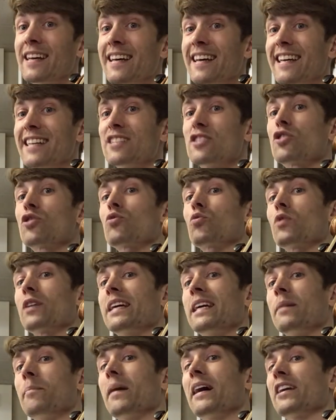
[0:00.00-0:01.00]
is
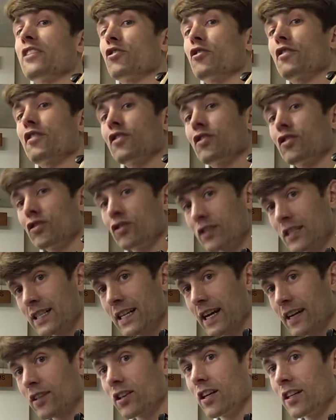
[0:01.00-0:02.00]
3 minor thirds
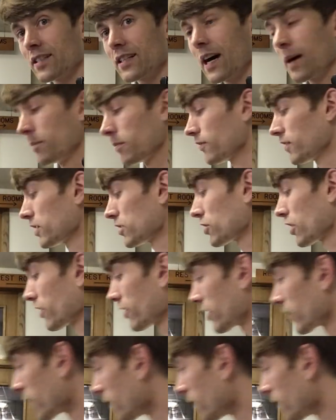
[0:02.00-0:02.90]
stacked on top of each other.